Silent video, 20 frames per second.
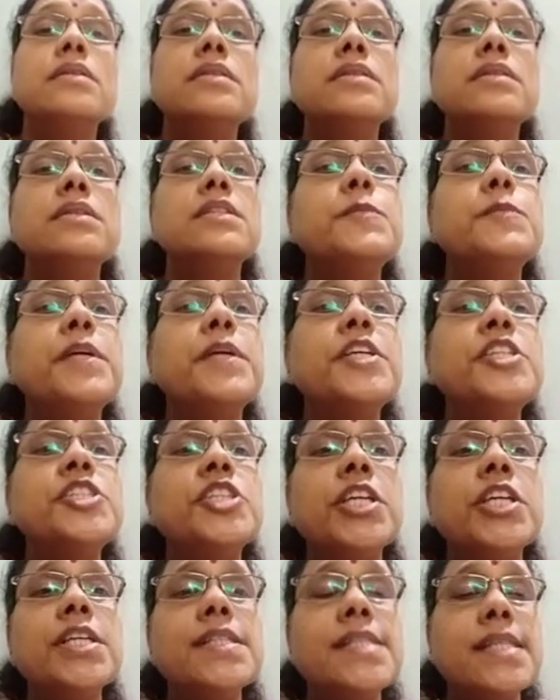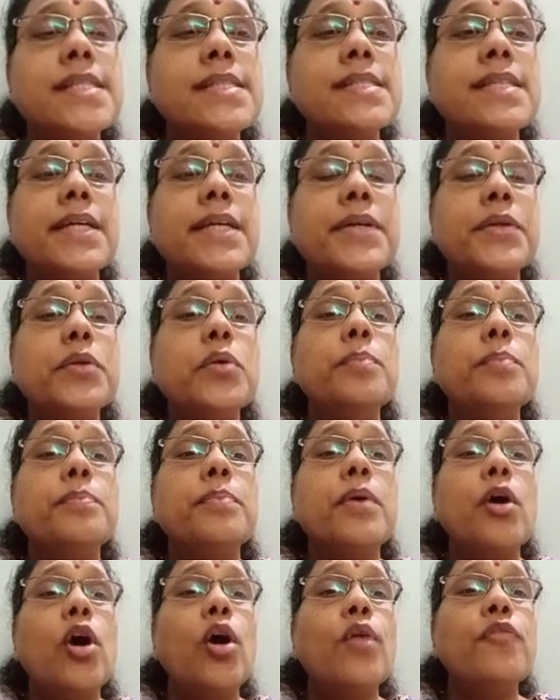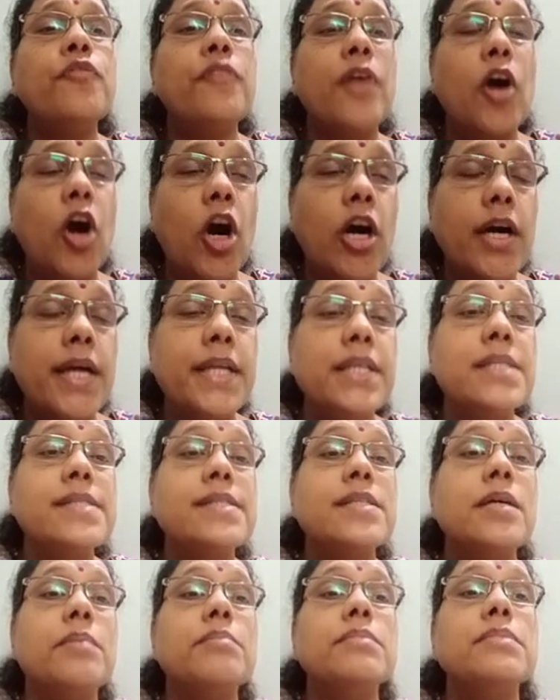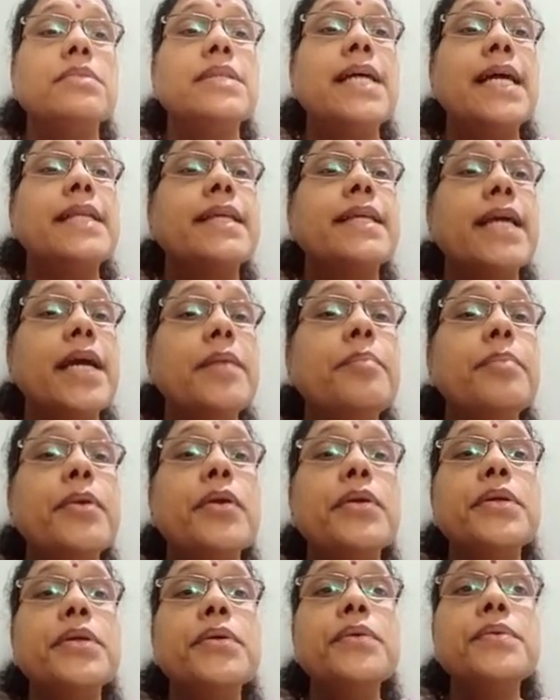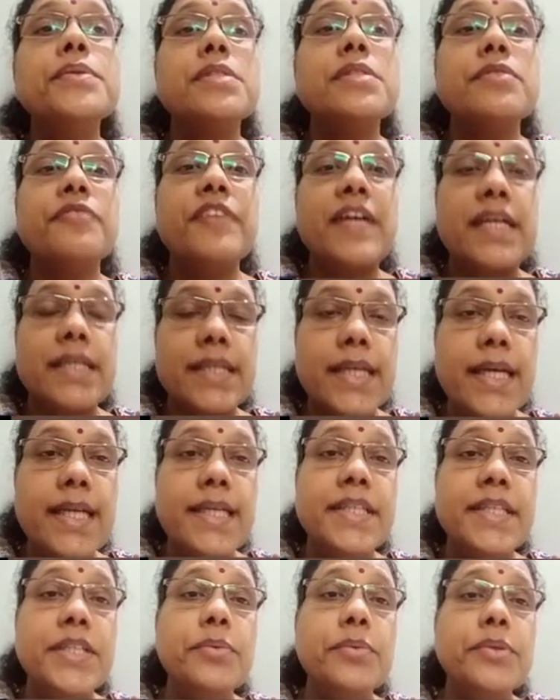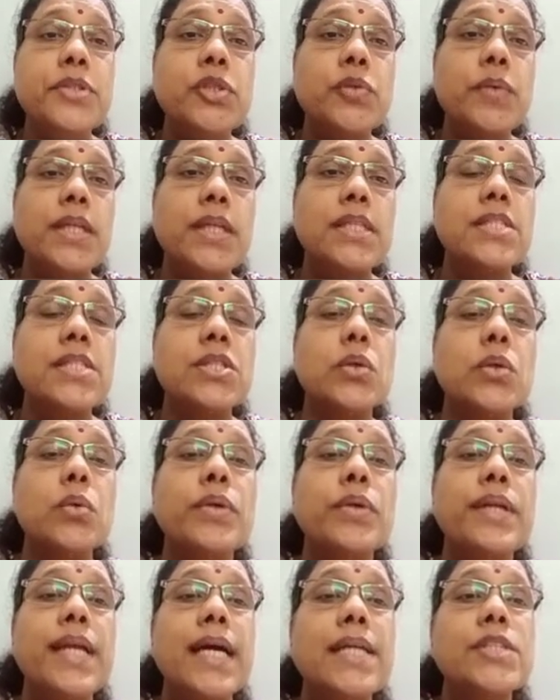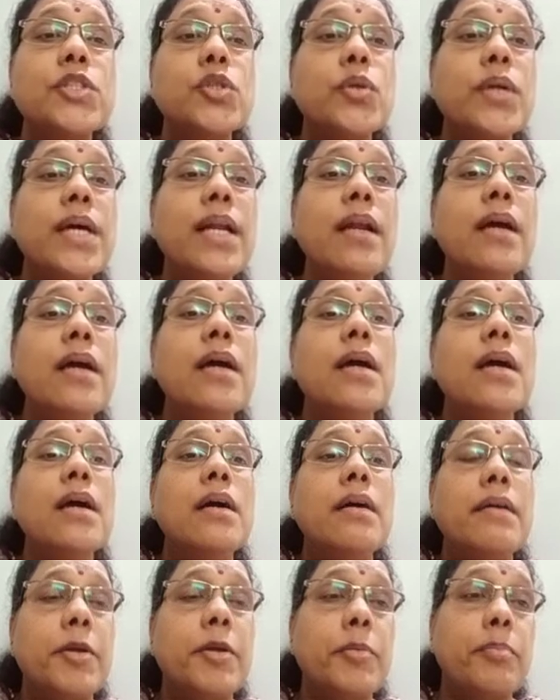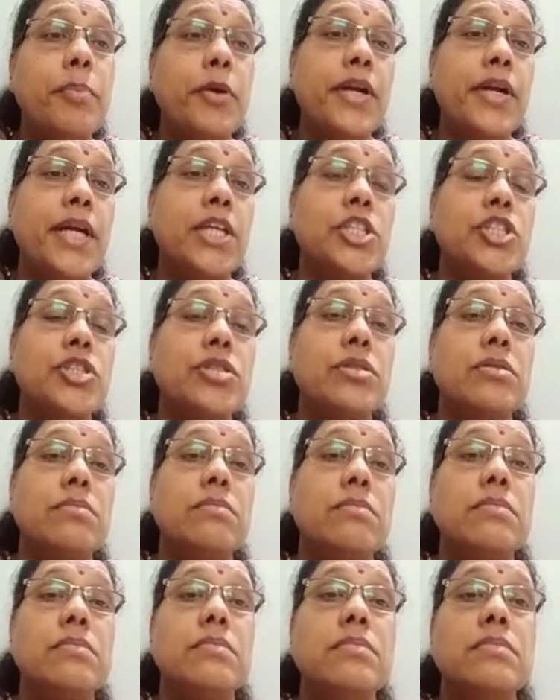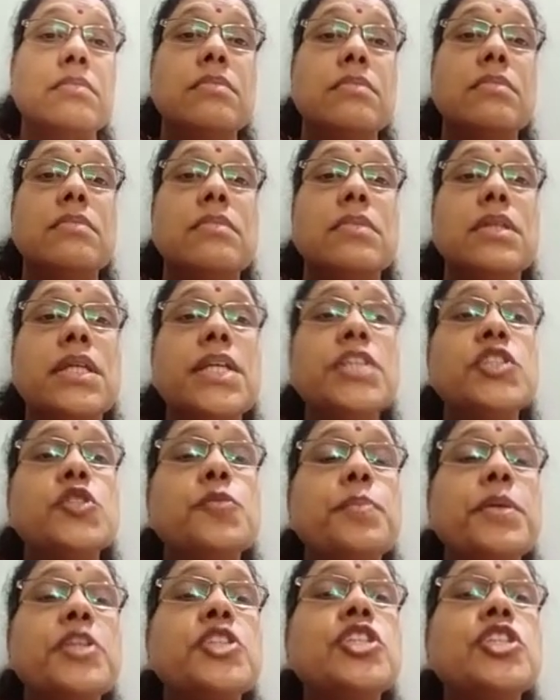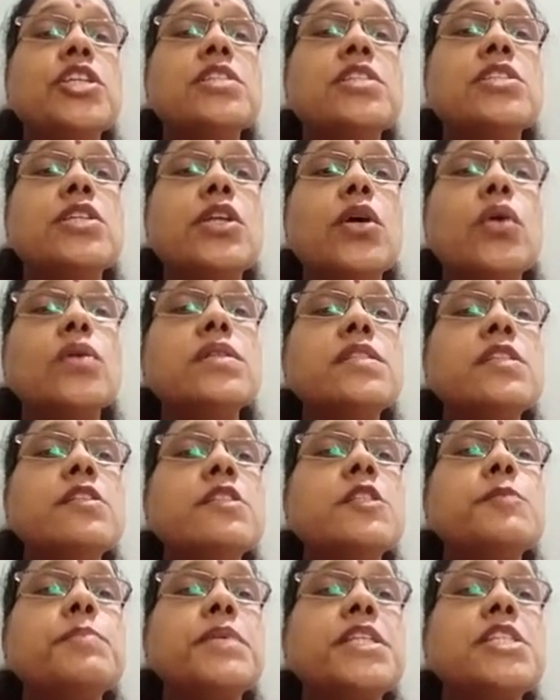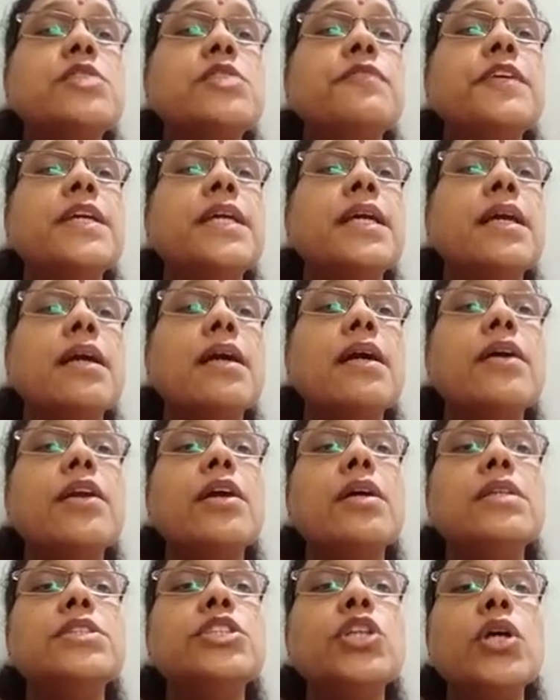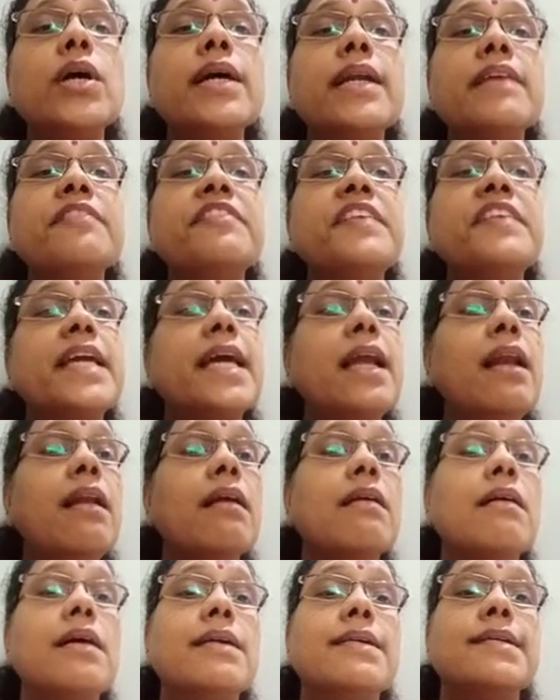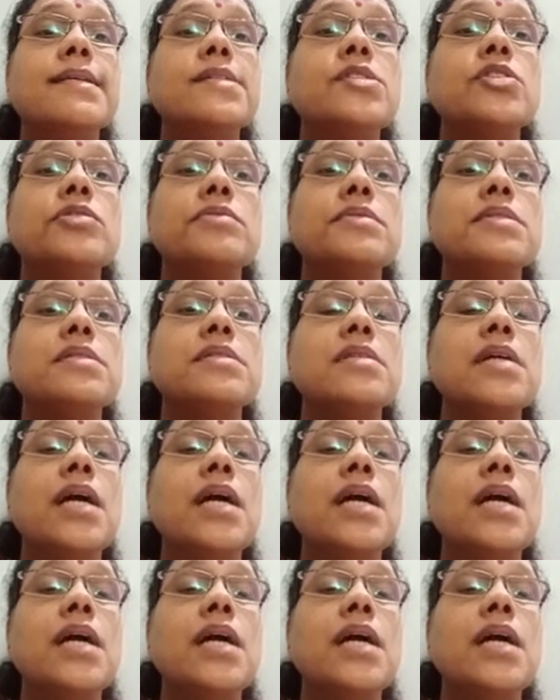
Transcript: Species is the group of organisms that can produce fertile individuals through natural reproduction. Each species grows in specific geographical conditions.